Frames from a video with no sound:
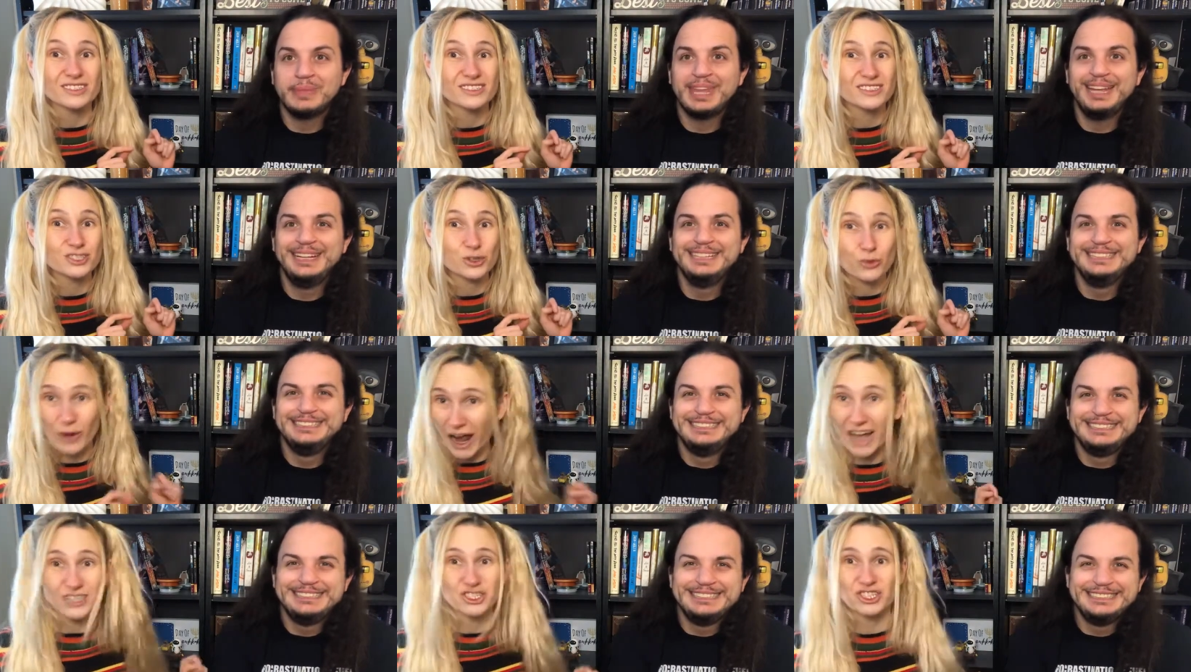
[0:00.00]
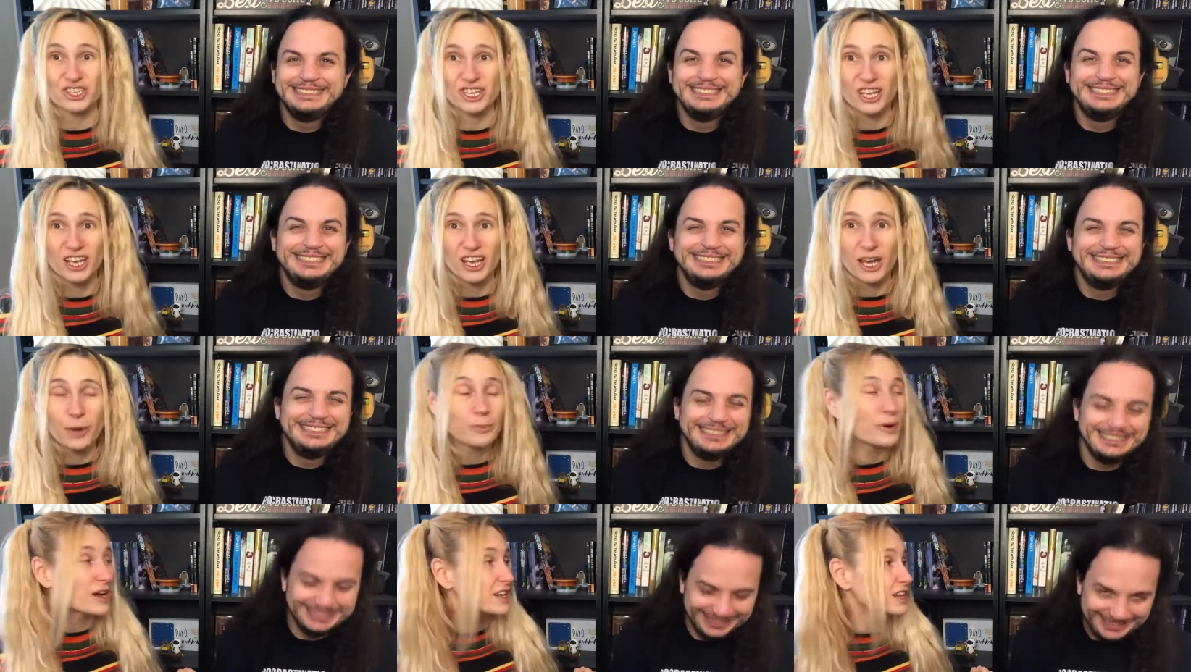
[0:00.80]
Speaker 1: trash.
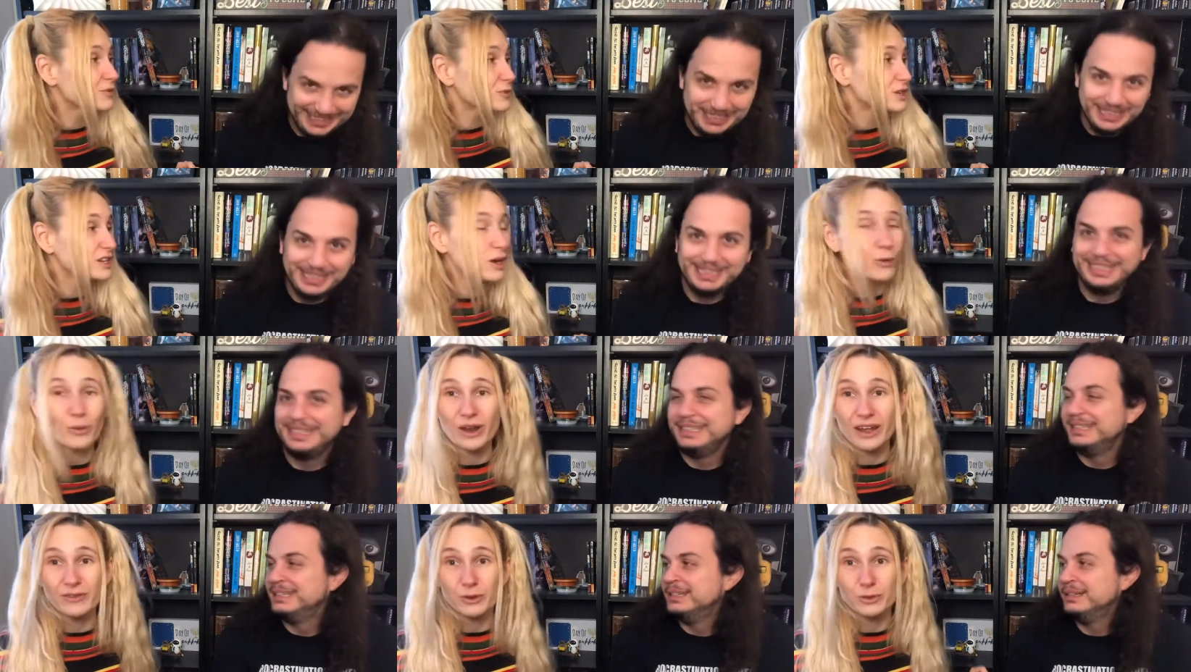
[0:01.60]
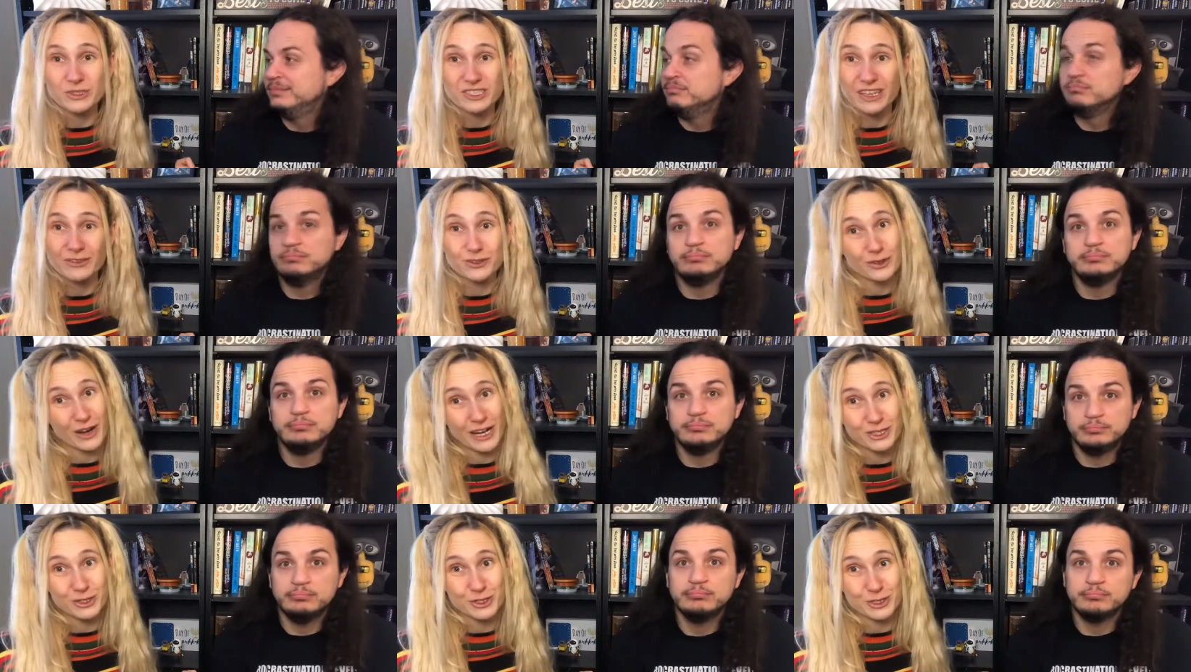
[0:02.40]
But if we don't, whatever, we'll just have trash
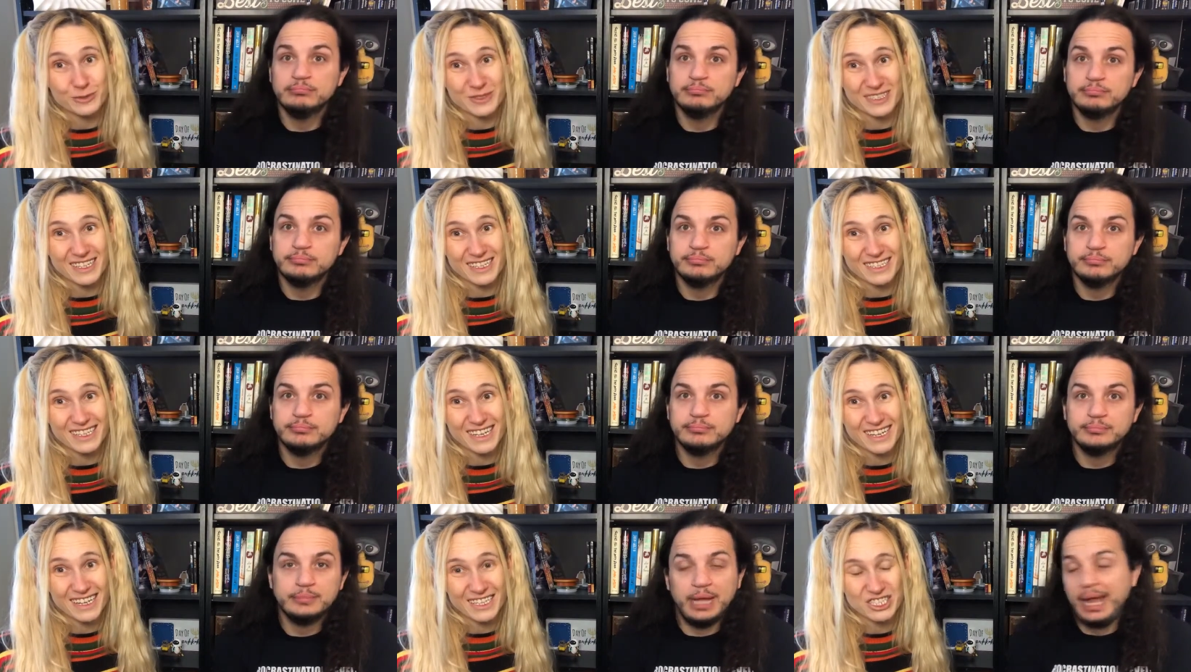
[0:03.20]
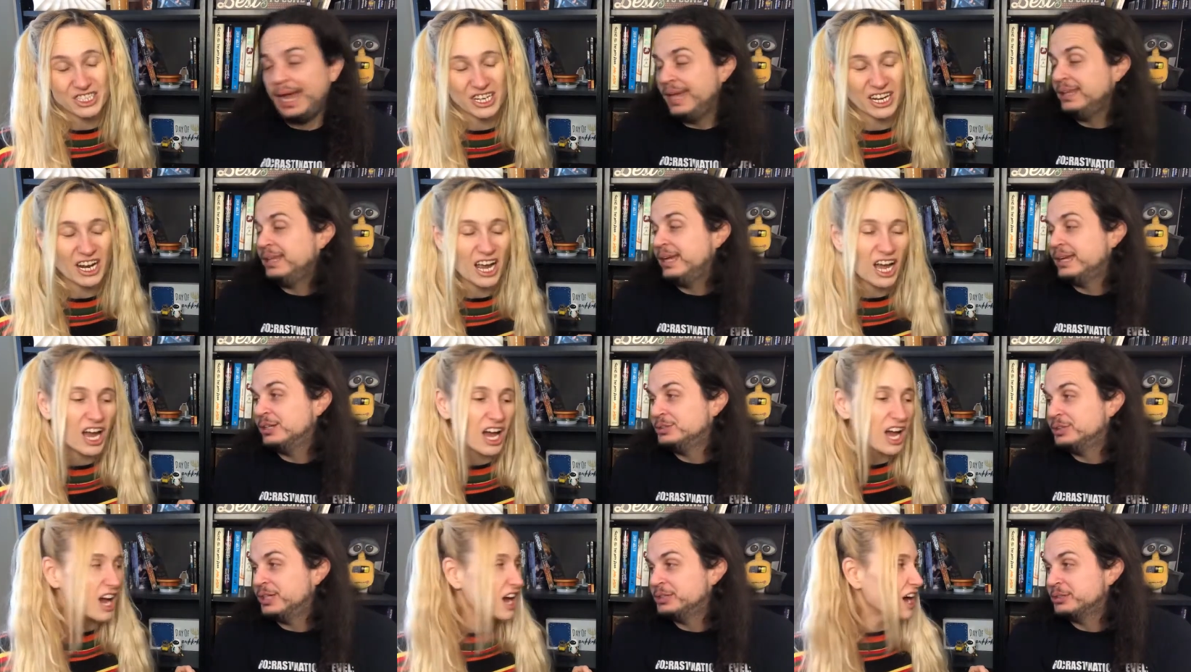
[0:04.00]
Christmas lights again next year. I like our
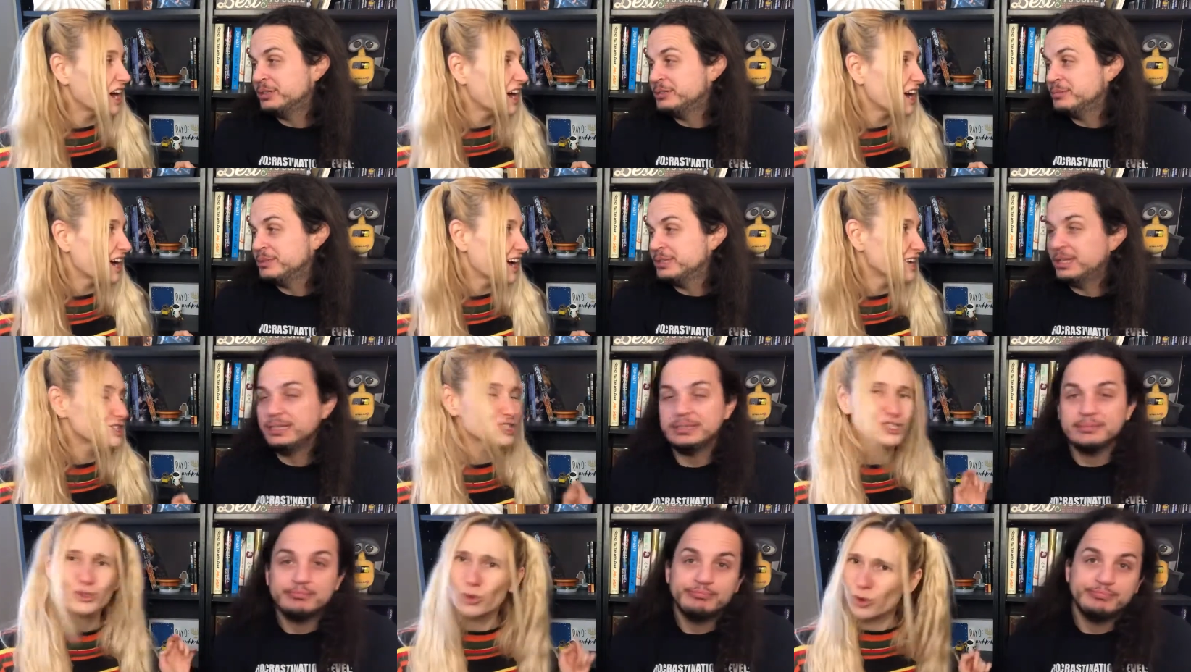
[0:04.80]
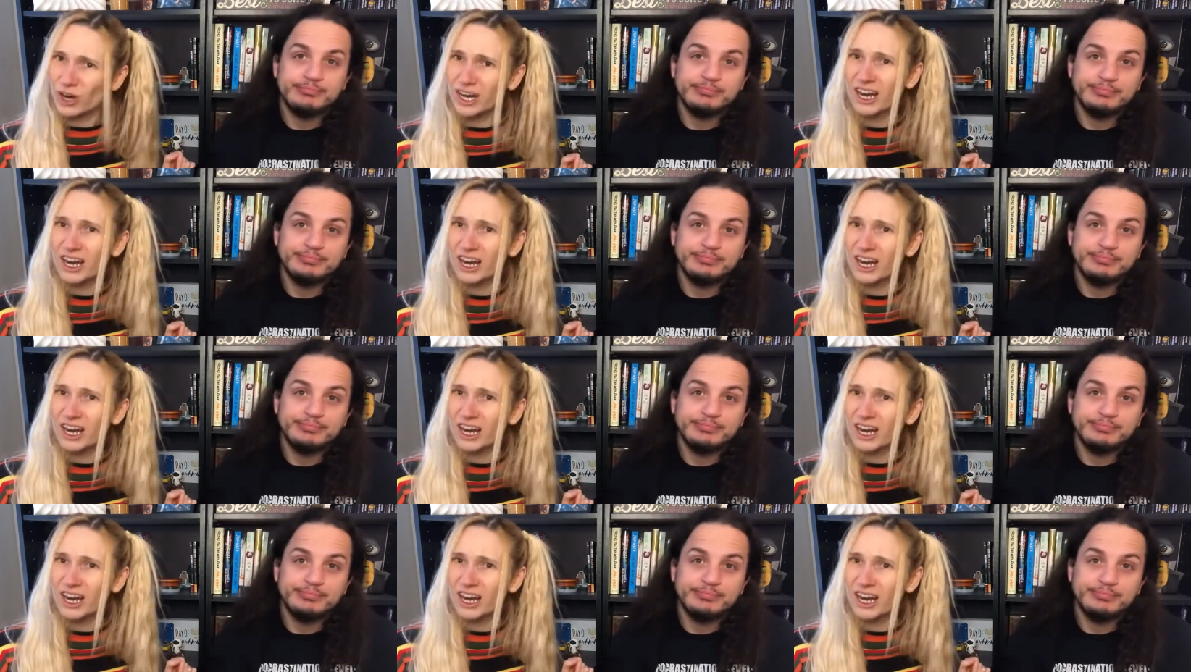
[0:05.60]
Speaker 2: trash Christmas lights.
Speaker 1: Sure.